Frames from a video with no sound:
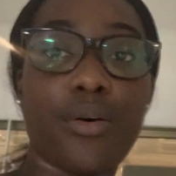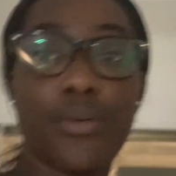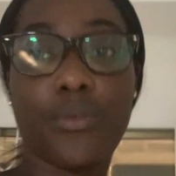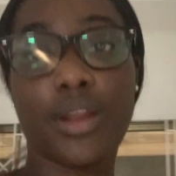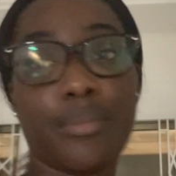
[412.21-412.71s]

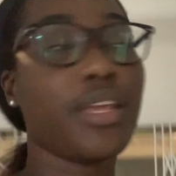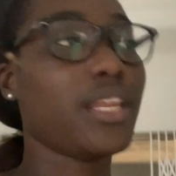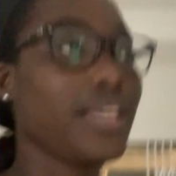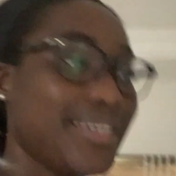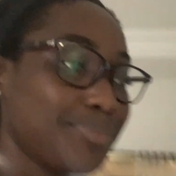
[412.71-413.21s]
What I'm gonna
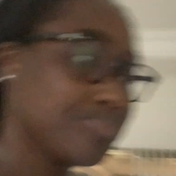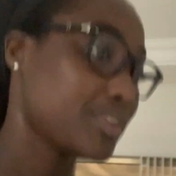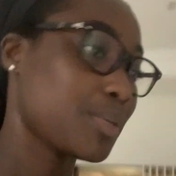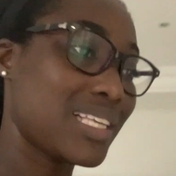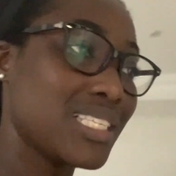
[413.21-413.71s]
eat.
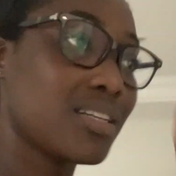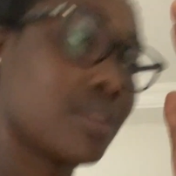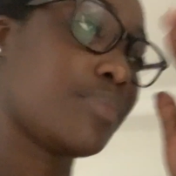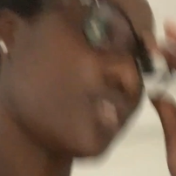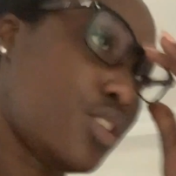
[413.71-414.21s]
So basically
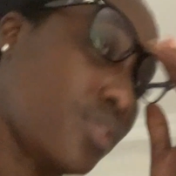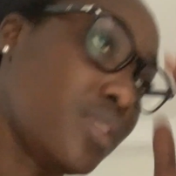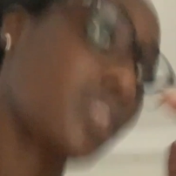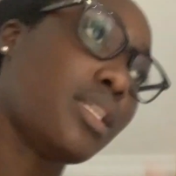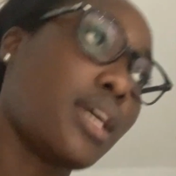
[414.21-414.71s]
I'm gonna do
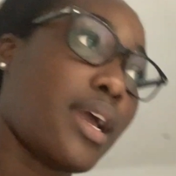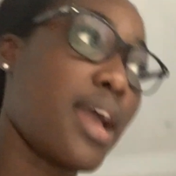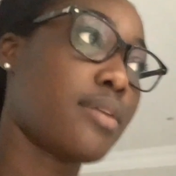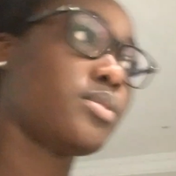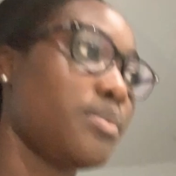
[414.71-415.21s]
is I
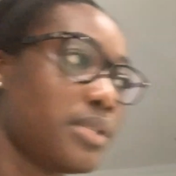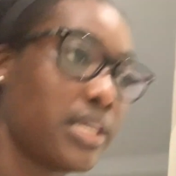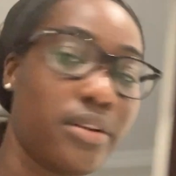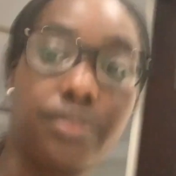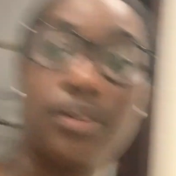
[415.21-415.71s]
have sweet
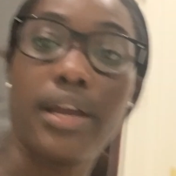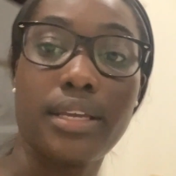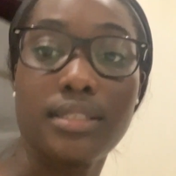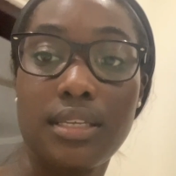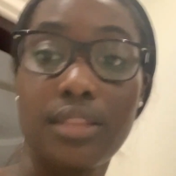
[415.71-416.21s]
potato
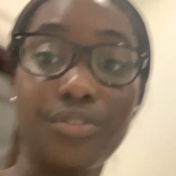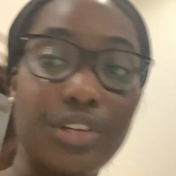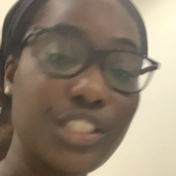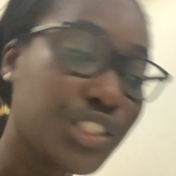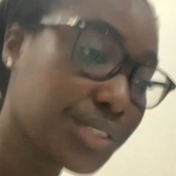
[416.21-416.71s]
fries in the
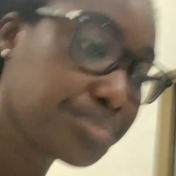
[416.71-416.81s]
fridge.